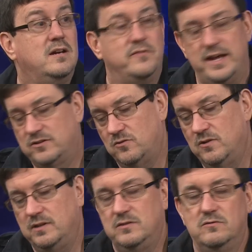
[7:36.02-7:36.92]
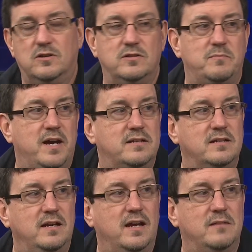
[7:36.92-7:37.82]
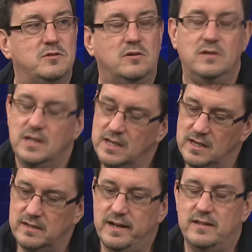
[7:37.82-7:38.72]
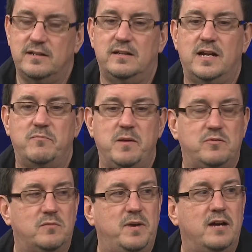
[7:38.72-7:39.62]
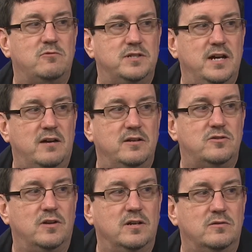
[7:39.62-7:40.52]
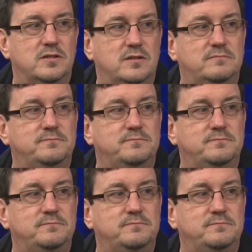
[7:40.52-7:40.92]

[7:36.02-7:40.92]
that's going to hurt the passing game. So now that a lot of people are back, we'll see how Detroit goes here.